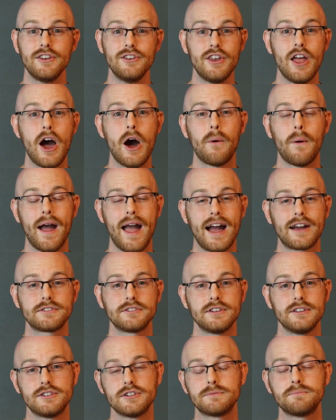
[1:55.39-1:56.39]
no, I
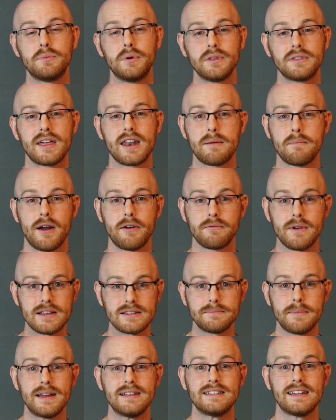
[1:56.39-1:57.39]
actually just put that on my resume